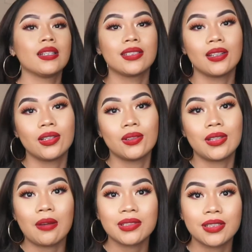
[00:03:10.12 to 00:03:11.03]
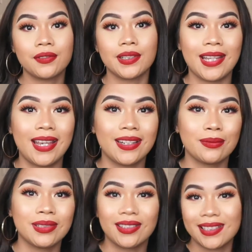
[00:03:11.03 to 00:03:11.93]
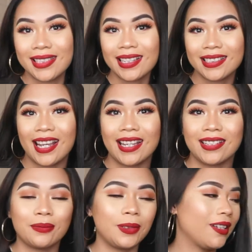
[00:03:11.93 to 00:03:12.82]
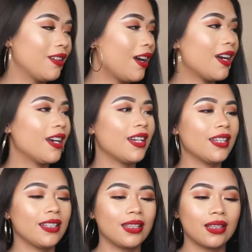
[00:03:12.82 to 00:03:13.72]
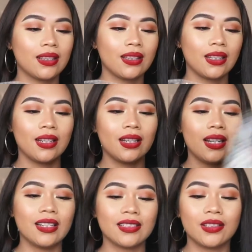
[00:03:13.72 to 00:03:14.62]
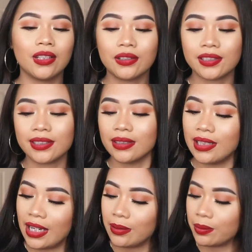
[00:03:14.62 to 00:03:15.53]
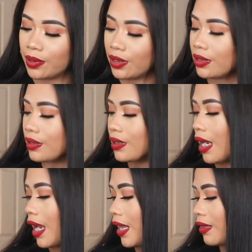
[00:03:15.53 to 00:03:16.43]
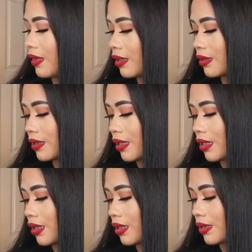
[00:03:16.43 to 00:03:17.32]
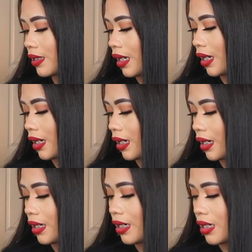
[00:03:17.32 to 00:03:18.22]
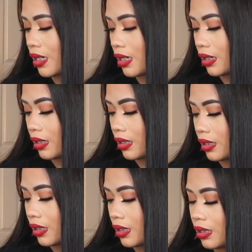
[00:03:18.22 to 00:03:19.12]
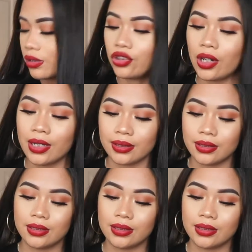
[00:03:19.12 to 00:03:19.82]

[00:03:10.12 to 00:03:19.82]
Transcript: So that was the first item. So the second item we got is another snake print. And this is a dress.